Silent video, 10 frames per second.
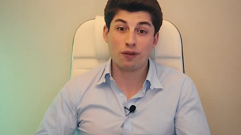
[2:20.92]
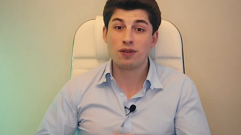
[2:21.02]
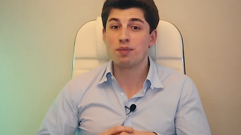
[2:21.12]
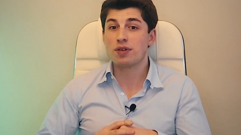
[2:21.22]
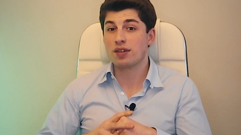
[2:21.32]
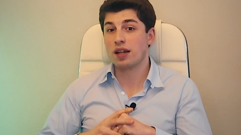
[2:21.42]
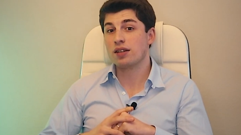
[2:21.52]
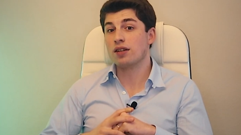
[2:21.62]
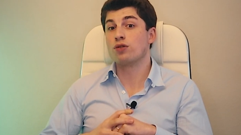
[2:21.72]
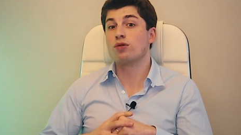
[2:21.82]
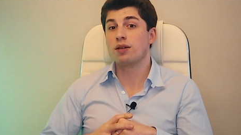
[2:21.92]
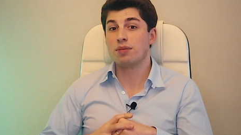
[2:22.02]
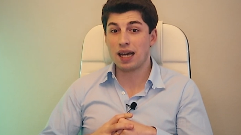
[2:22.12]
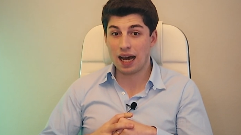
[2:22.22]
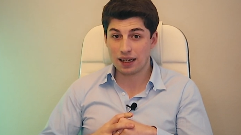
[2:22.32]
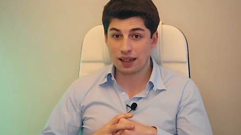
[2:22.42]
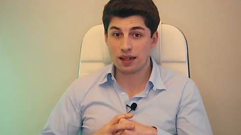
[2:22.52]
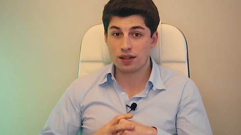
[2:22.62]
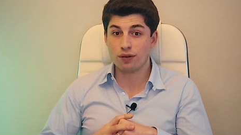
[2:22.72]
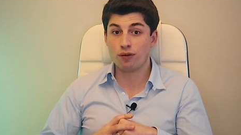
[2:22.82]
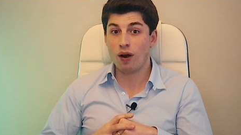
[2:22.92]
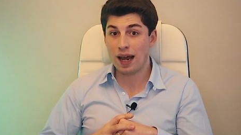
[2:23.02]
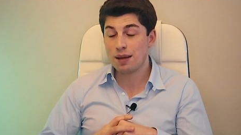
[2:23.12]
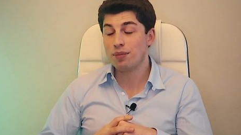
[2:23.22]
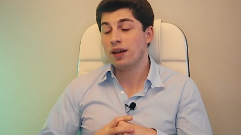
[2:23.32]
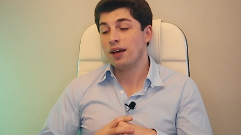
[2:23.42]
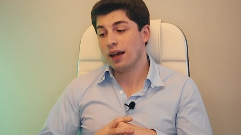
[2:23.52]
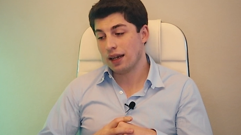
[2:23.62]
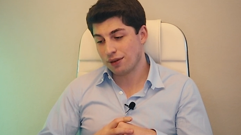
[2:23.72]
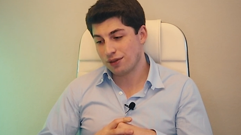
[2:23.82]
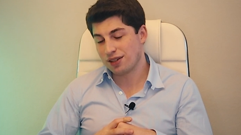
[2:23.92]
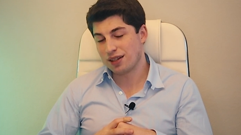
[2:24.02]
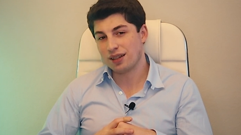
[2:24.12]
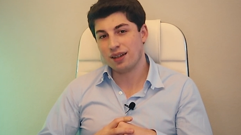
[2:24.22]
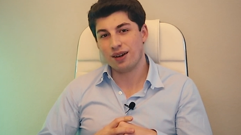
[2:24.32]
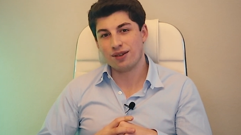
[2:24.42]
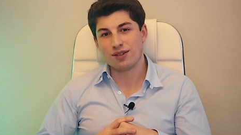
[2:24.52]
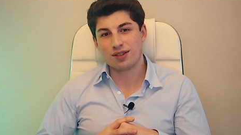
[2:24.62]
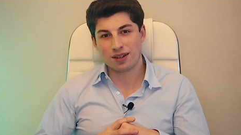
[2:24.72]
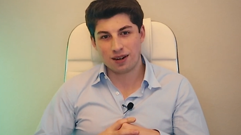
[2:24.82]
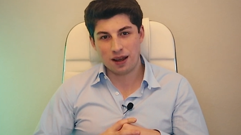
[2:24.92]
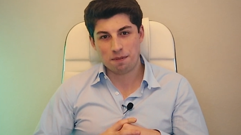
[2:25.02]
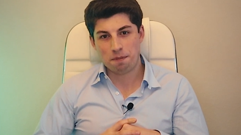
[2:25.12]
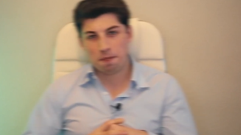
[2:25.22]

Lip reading: 15% has already been allocated for Ape NFT owners to claim.